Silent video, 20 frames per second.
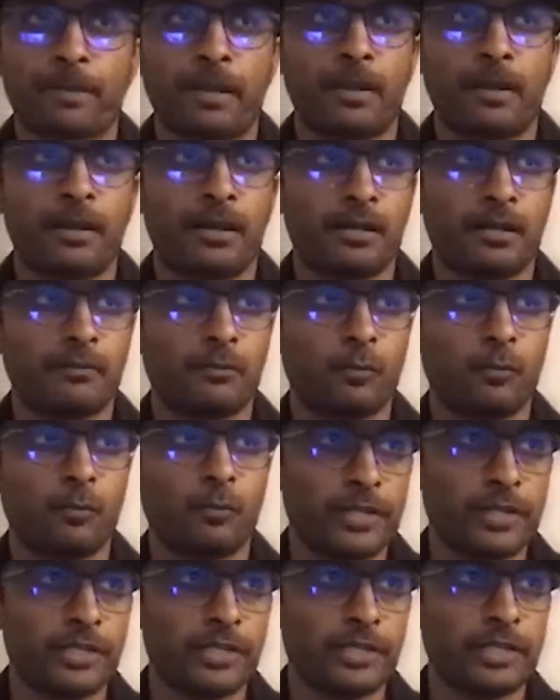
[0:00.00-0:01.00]
uh,
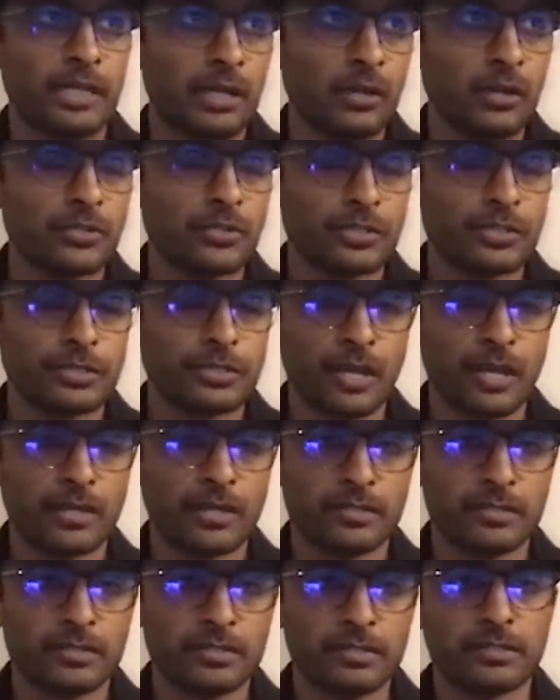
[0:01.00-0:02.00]
very close to nine
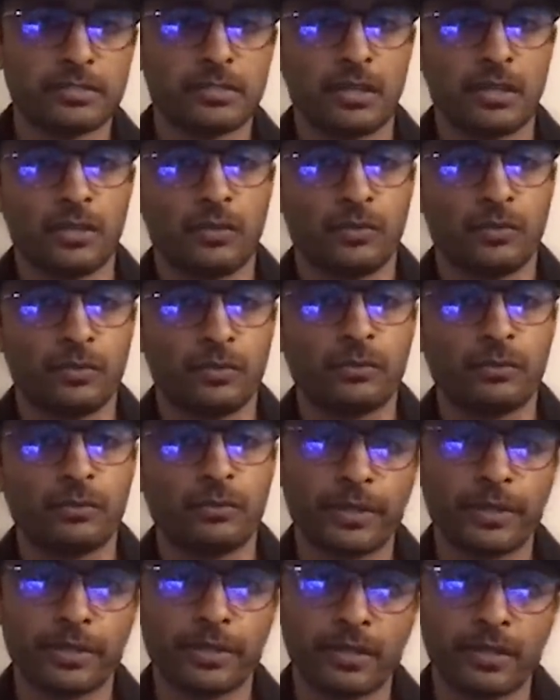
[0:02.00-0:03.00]
digits. So
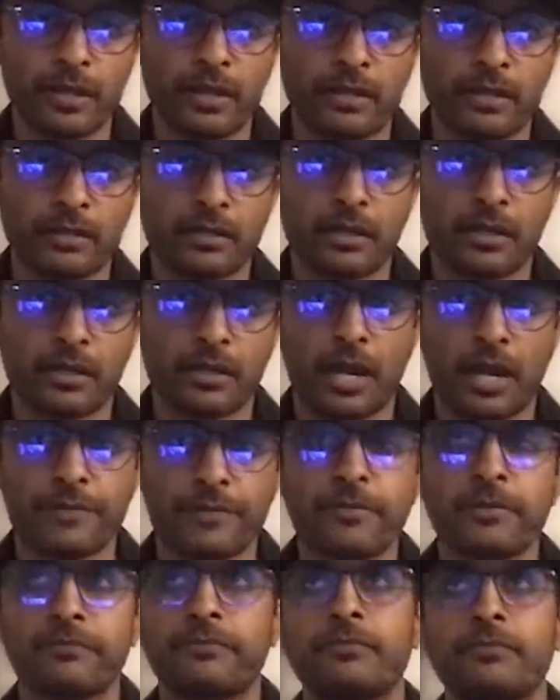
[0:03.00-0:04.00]
we're there, and
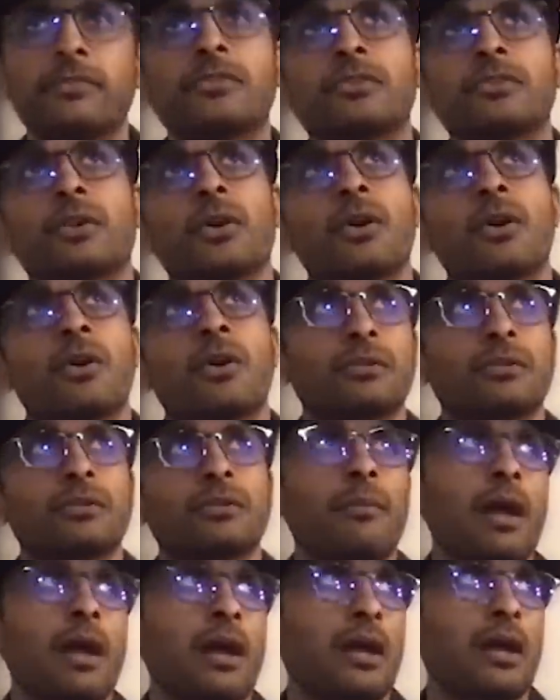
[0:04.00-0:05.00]
we've grown
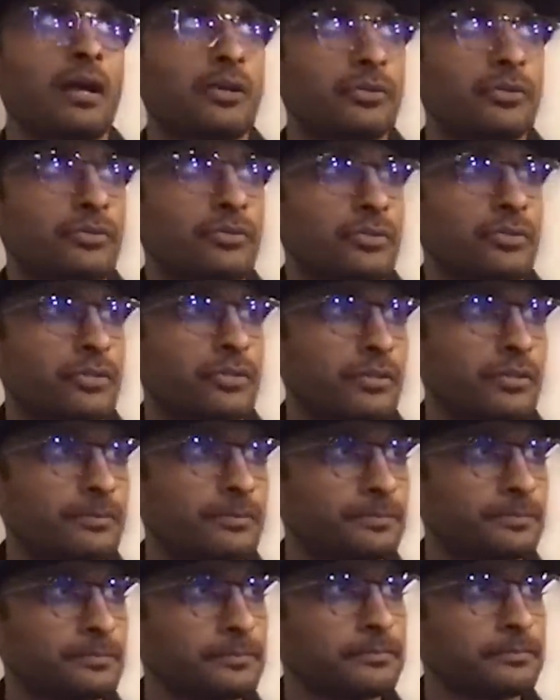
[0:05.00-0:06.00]
about
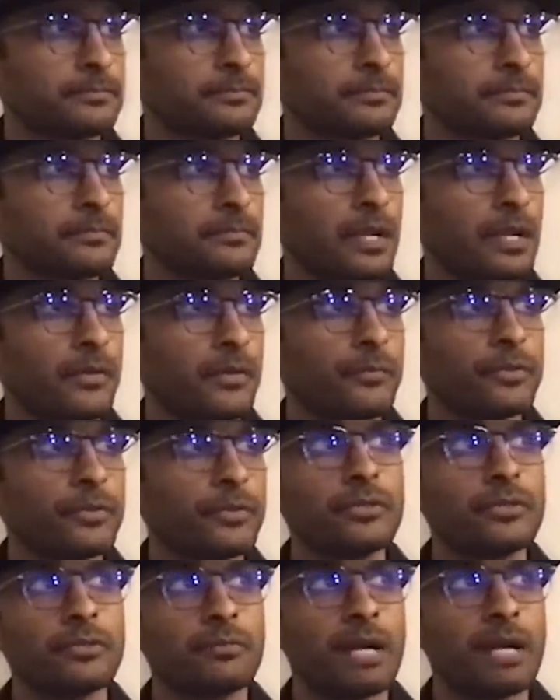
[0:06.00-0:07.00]
we
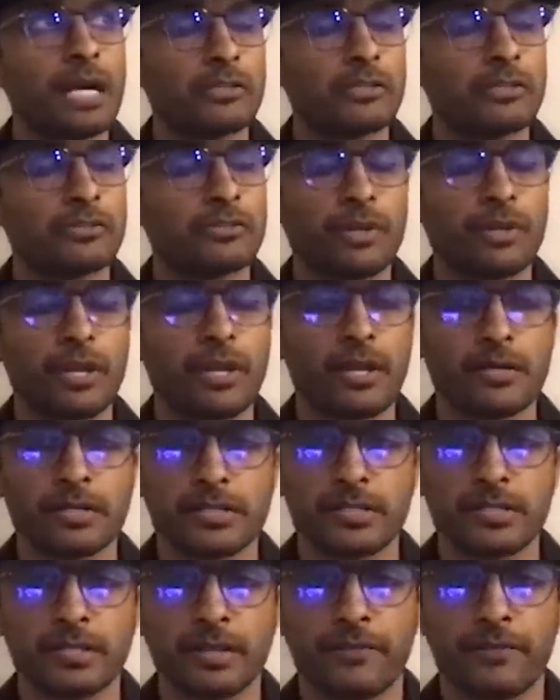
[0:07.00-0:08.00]
grew about
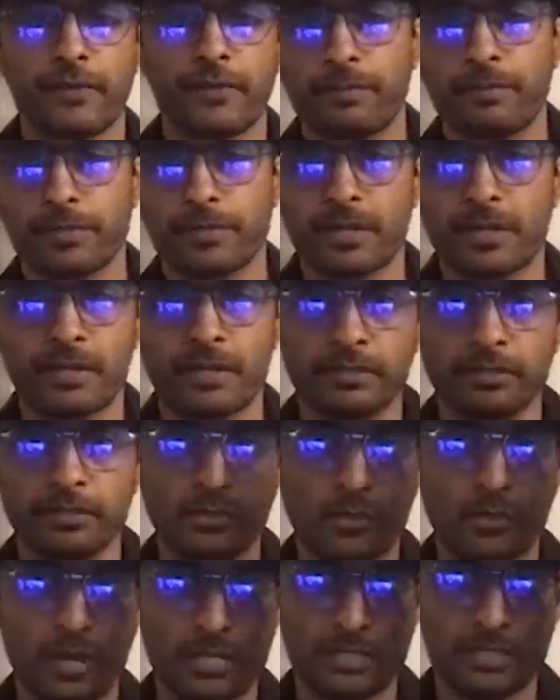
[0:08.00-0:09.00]
370 percent in the
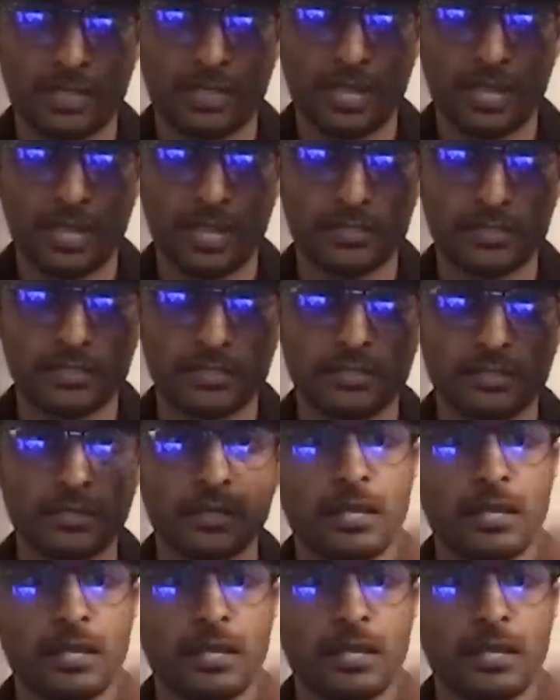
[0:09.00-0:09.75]
U.S. last year.